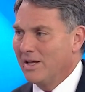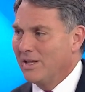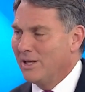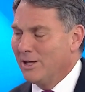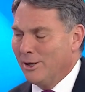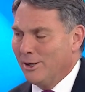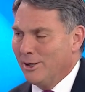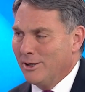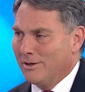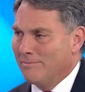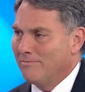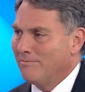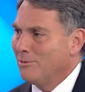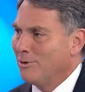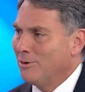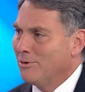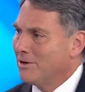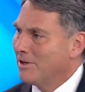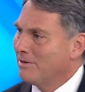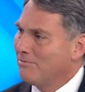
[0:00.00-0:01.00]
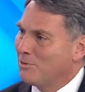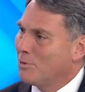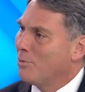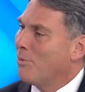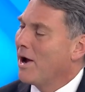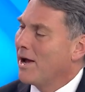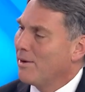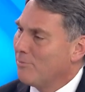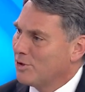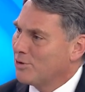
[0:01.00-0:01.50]
I think you can look at the
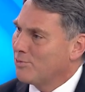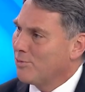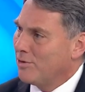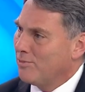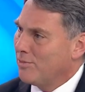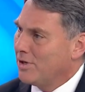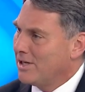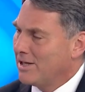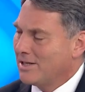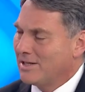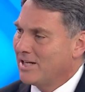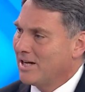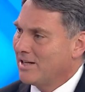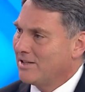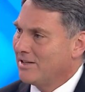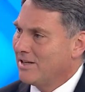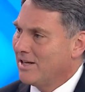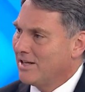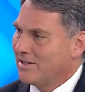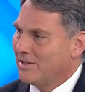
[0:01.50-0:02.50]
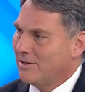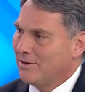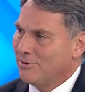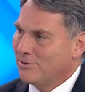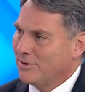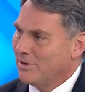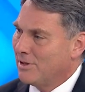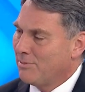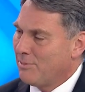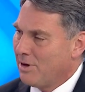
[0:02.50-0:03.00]
way in which we've been conducting
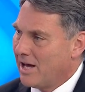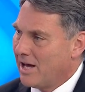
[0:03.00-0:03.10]
ourselves in the